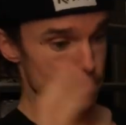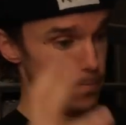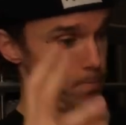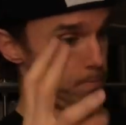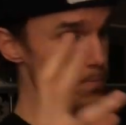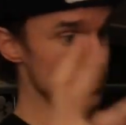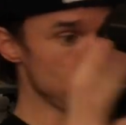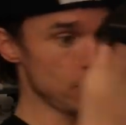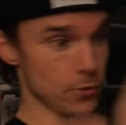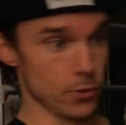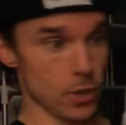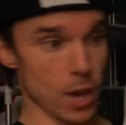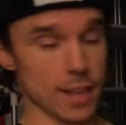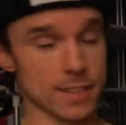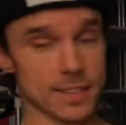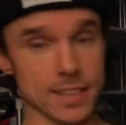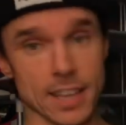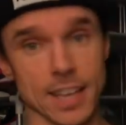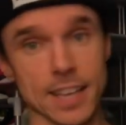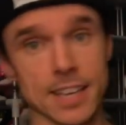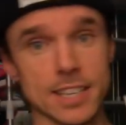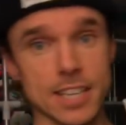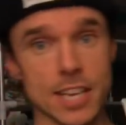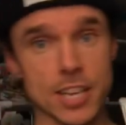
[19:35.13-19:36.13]
you've got the
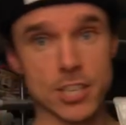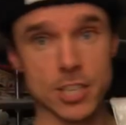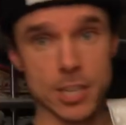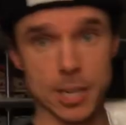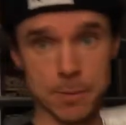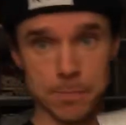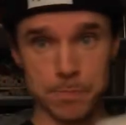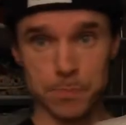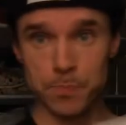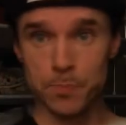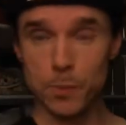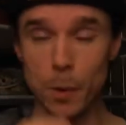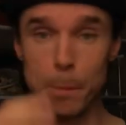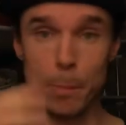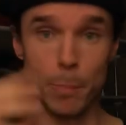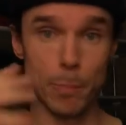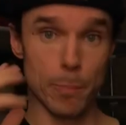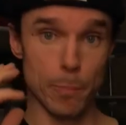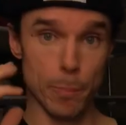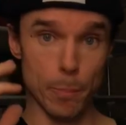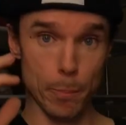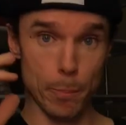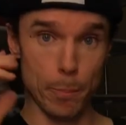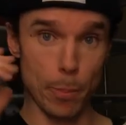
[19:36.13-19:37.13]
condition,
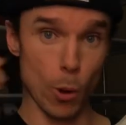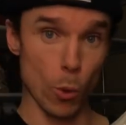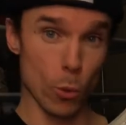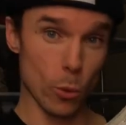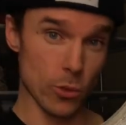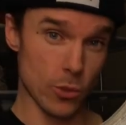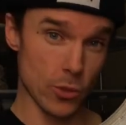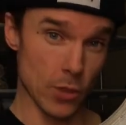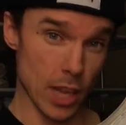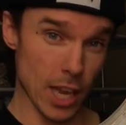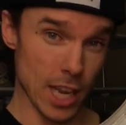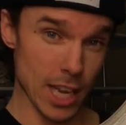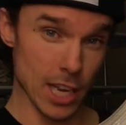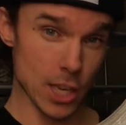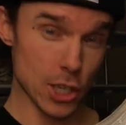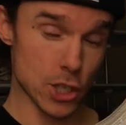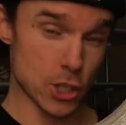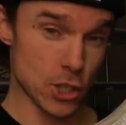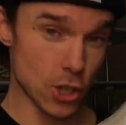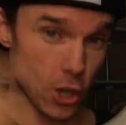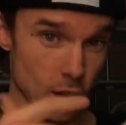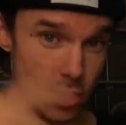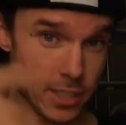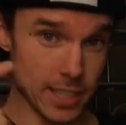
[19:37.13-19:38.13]
but with
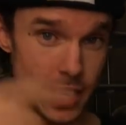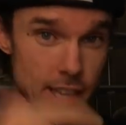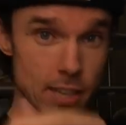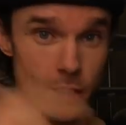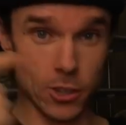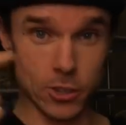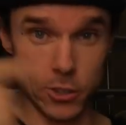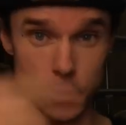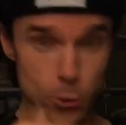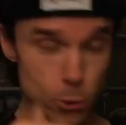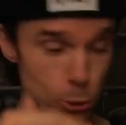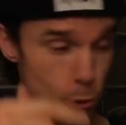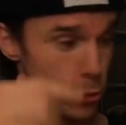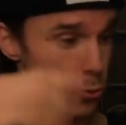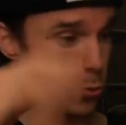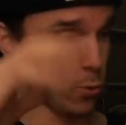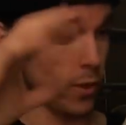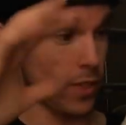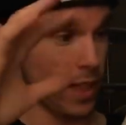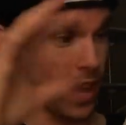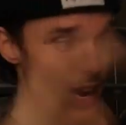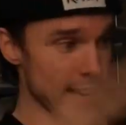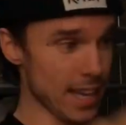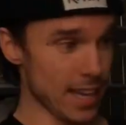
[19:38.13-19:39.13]
Chuck Taylor 2s,
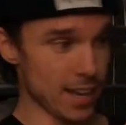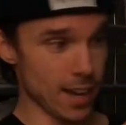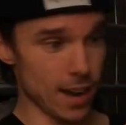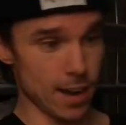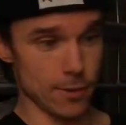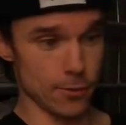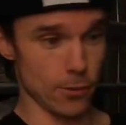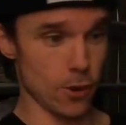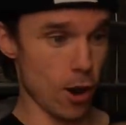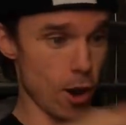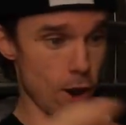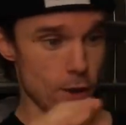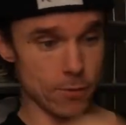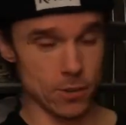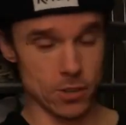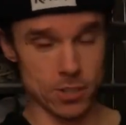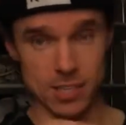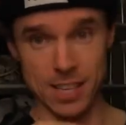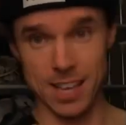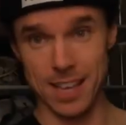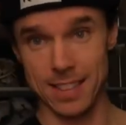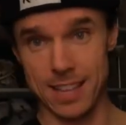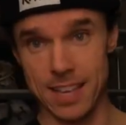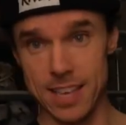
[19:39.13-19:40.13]
with any kind of Converse
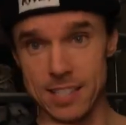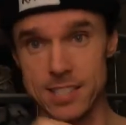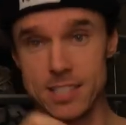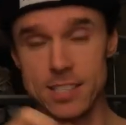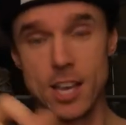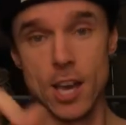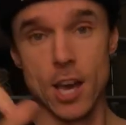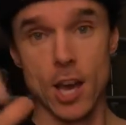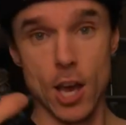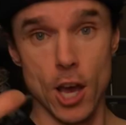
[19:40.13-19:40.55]
like this,